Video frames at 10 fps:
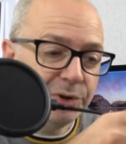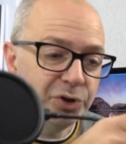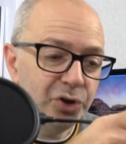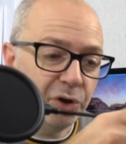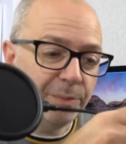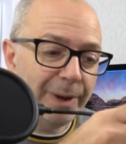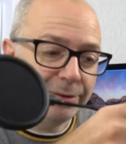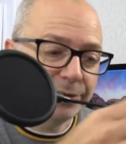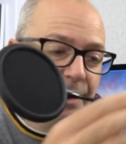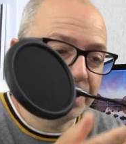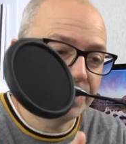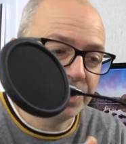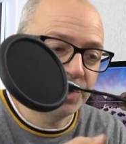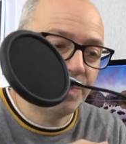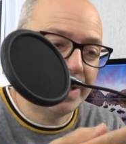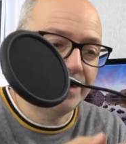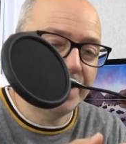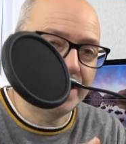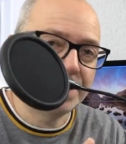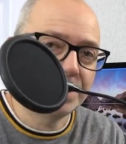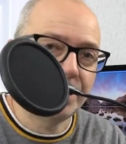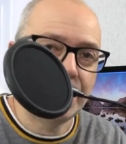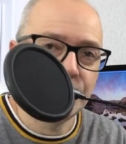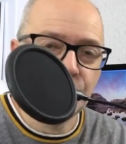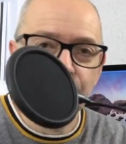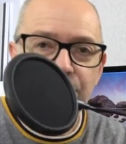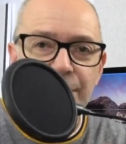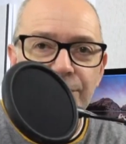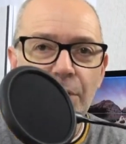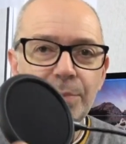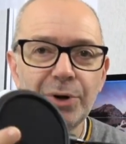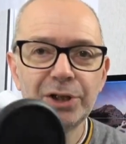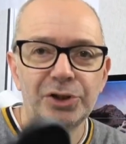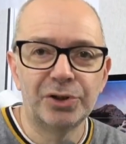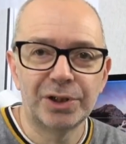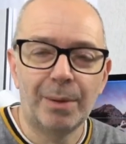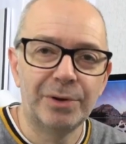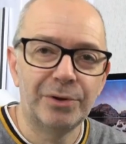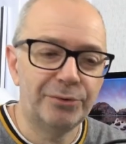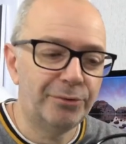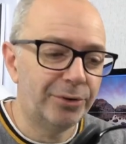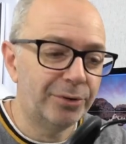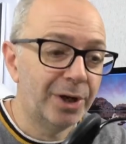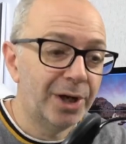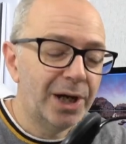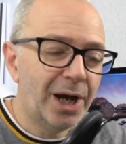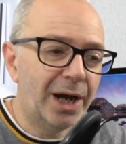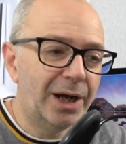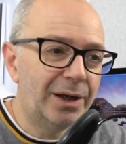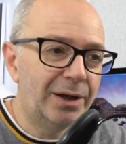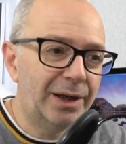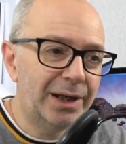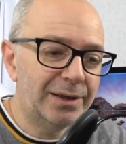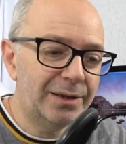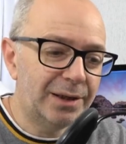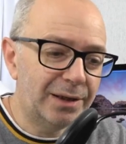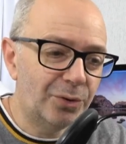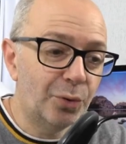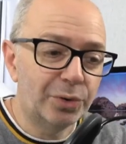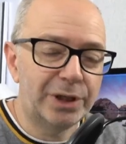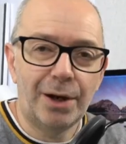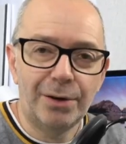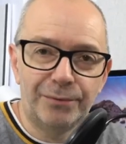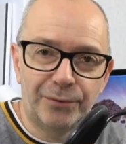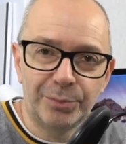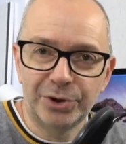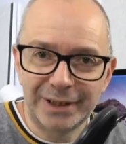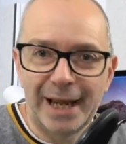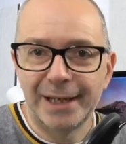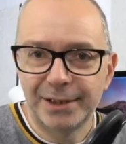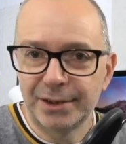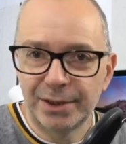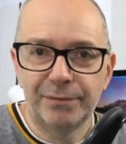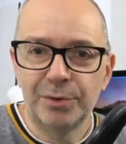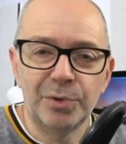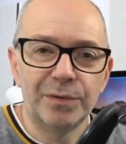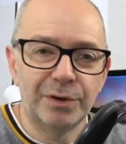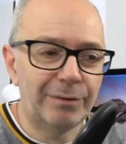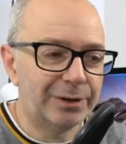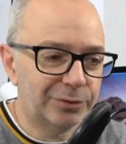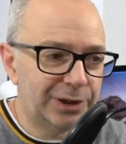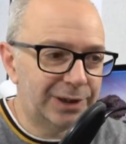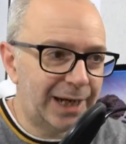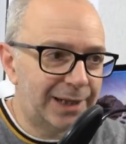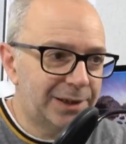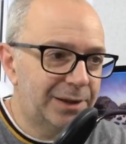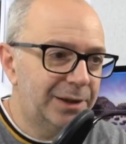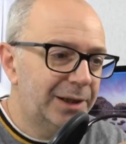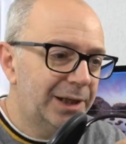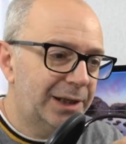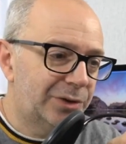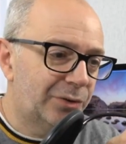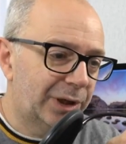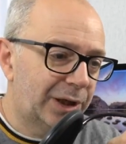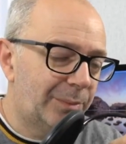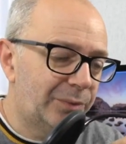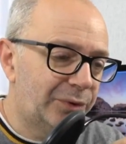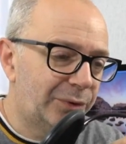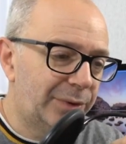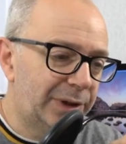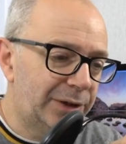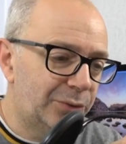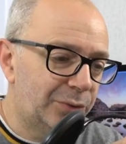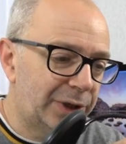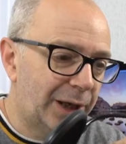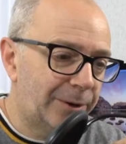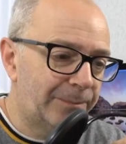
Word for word: the shock mount does suspend this, so that stops any vibrations coming through uh, in the audio from your desk. So if you're moving around on your desk, it's not going to come through in the audio.